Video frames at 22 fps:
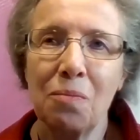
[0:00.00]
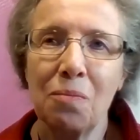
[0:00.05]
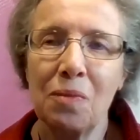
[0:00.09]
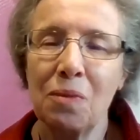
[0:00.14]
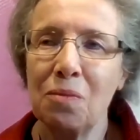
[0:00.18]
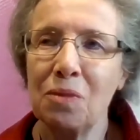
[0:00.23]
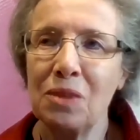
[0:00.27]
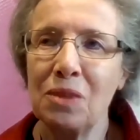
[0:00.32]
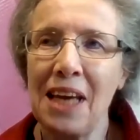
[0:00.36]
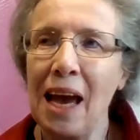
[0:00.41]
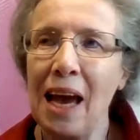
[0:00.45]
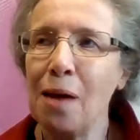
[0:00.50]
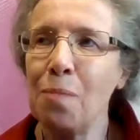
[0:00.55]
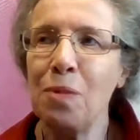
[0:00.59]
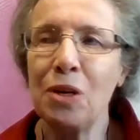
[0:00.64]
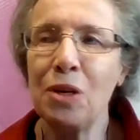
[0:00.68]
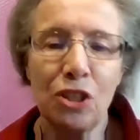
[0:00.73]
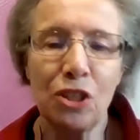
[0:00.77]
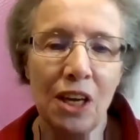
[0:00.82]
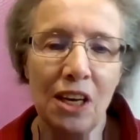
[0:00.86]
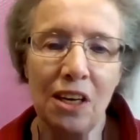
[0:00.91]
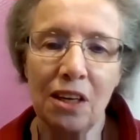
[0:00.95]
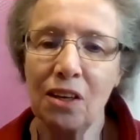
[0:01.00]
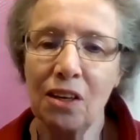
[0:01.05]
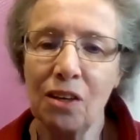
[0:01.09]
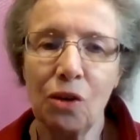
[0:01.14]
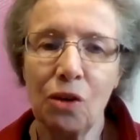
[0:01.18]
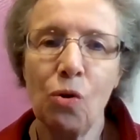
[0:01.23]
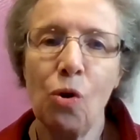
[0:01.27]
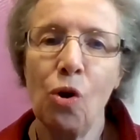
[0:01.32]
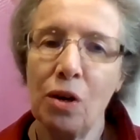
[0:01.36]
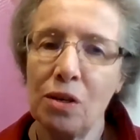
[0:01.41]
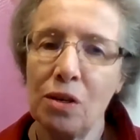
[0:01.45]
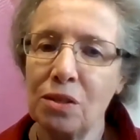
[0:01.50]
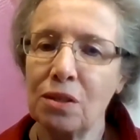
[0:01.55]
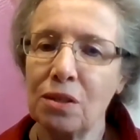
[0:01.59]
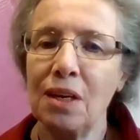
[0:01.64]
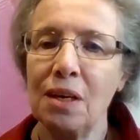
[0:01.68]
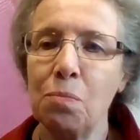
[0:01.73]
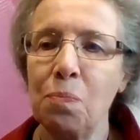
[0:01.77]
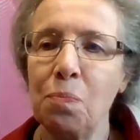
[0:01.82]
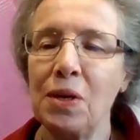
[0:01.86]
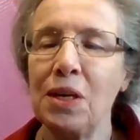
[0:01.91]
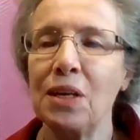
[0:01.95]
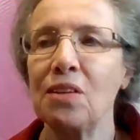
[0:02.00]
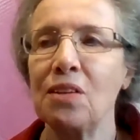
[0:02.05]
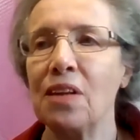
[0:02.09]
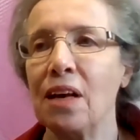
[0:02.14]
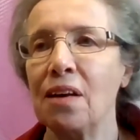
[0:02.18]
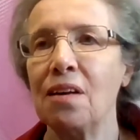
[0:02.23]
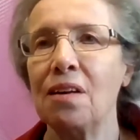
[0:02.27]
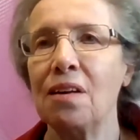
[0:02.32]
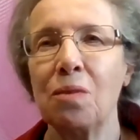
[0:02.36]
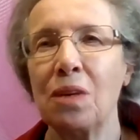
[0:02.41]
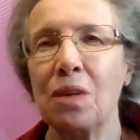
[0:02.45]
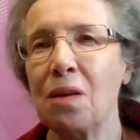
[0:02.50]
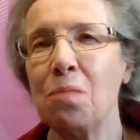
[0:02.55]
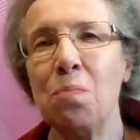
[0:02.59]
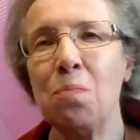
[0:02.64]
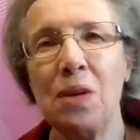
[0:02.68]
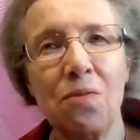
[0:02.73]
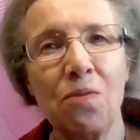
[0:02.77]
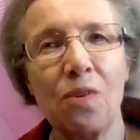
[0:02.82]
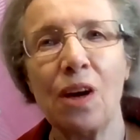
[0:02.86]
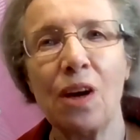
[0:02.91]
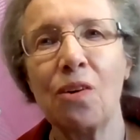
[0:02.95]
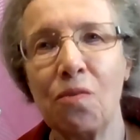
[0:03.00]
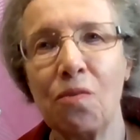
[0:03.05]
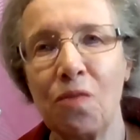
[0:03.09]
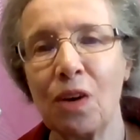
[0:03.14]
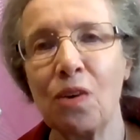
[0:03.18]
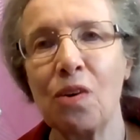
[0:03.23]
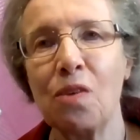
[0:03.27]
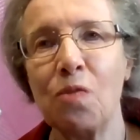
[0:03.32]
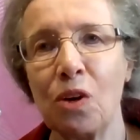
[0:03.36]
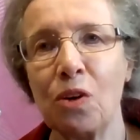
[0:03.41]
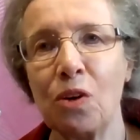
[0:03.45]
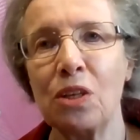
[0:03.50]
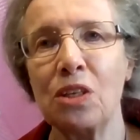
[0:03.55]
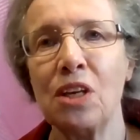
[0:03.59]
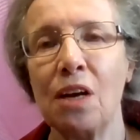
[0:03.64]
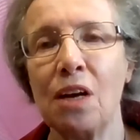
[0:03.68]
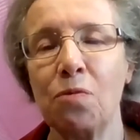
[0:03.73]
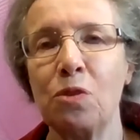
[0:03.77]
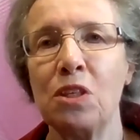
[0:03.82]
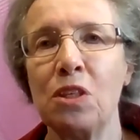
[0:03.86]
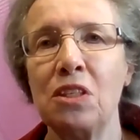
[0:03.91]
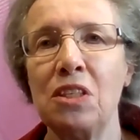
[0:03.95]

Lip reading: damage that it can cause can be very, very, very tough to